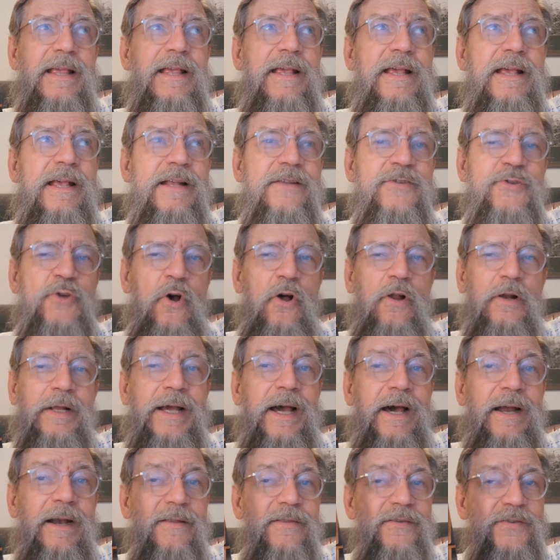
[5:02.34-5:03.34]
It's all
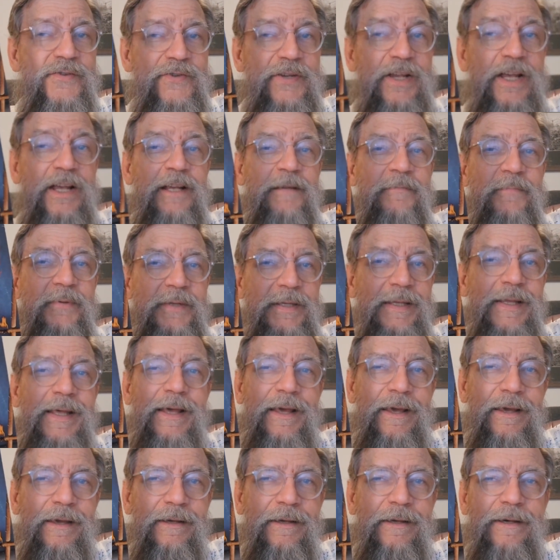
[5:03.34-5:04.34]
kind of the same
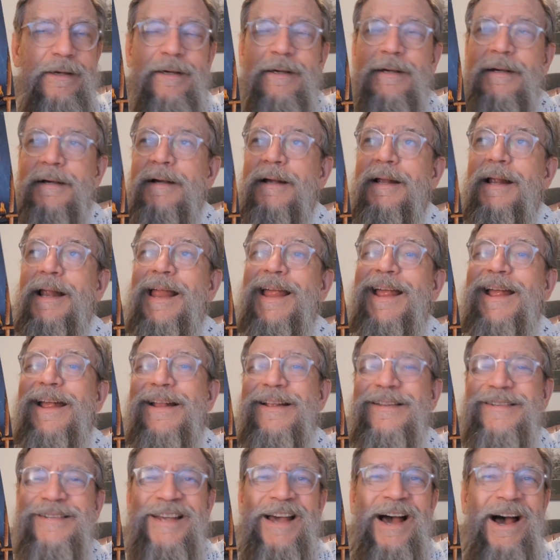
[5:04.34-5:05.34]
thing.
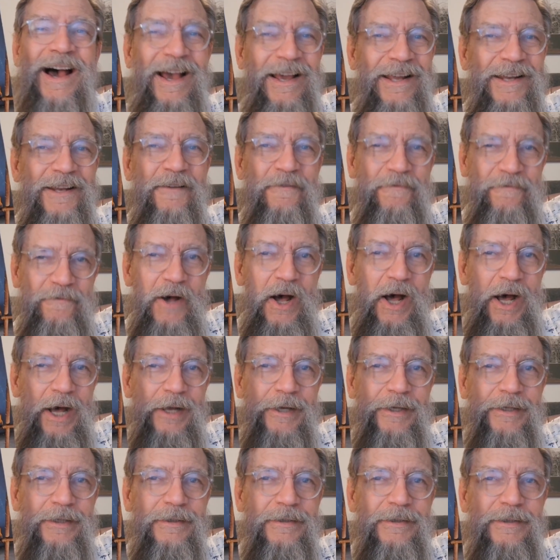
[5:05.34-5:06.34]
It's kind of
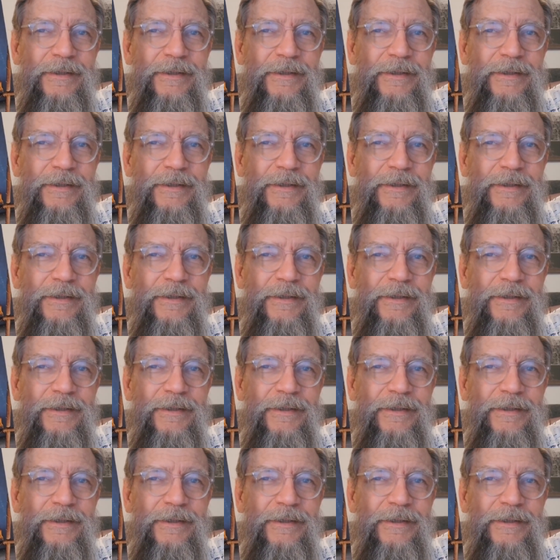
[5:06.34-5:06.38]
fun.